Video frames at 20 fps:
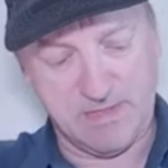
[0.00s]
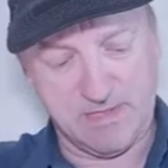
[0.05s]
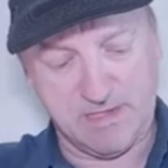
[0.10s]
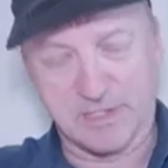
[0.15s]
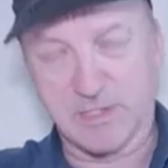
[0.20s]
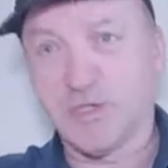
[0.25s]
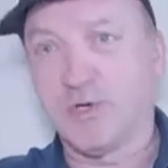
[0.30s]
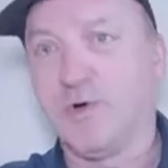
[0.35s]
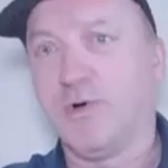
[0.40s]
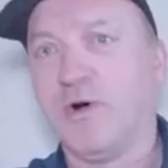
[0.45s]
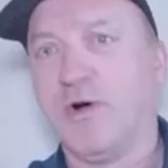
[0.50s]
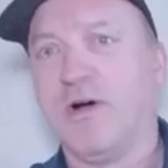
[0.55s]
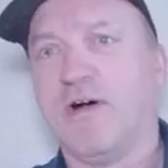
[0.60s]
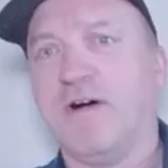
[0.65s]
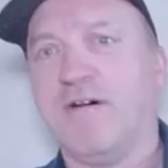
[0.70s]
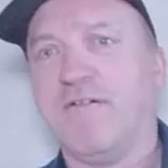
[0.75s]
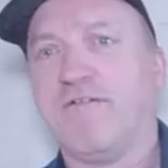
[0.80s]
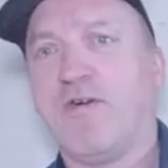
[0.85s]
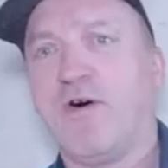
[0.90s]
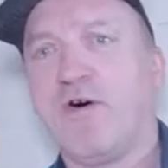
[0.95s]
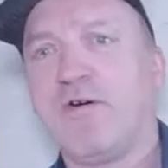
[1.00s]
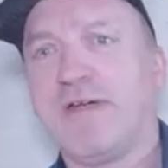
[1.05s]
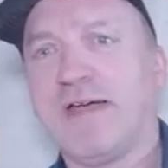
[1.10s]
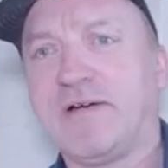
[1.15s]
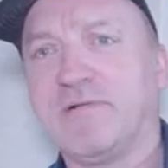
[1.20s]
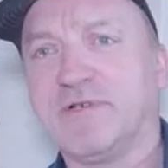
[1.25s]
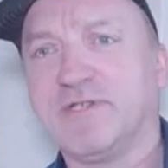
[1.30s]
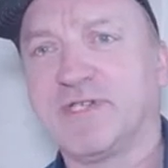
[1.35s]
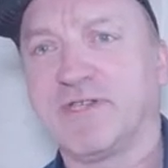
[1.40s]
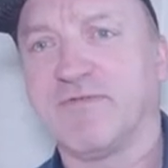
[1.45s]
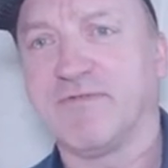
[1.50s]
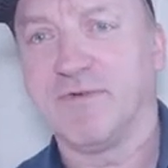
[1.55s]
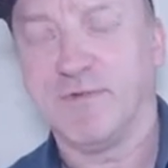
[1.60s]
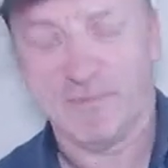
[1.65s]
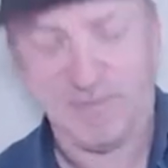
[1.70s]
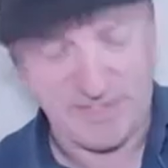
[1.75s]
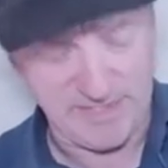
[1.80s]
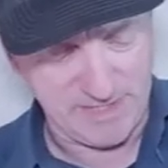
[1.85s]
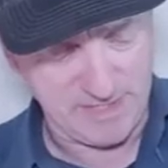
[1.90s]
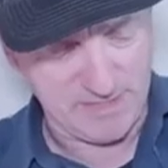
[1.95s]
So 4 hours of
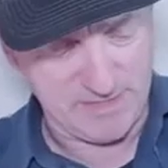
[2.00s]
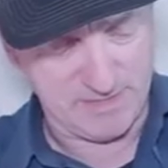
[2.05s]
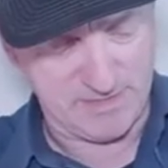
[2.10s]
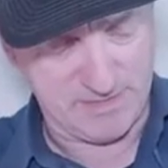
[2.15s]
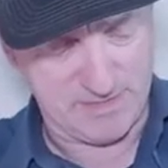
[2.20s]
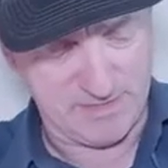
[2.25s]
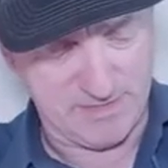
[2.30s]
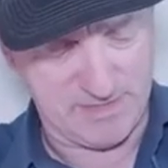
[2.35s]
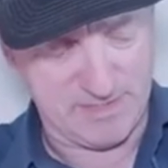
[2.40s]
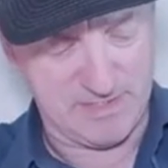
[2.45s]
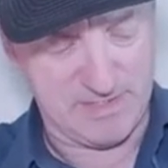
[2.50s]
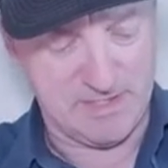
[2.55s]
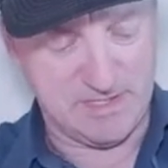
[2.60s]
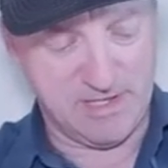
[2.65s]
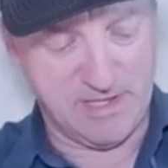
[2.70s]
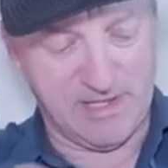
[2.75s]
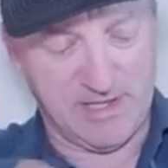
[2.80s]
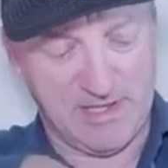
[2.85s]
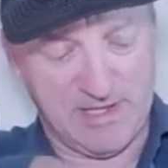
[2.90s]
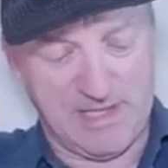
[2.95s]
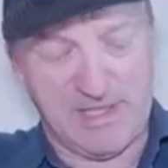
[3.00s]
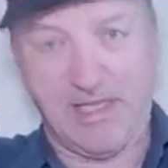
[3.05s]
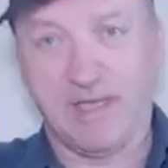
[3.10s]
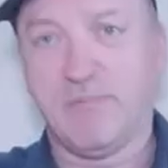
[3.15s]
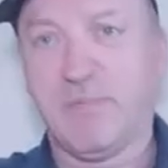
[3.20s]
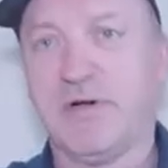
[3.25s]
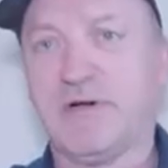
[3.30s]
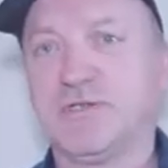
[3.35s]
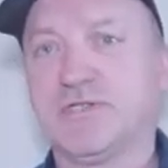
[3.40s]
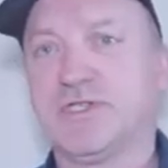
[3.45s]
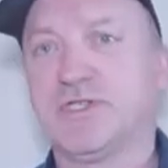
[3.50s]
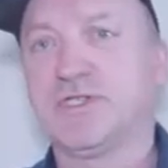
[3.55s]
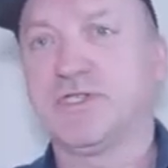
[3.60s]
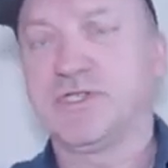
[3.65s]
opening a box is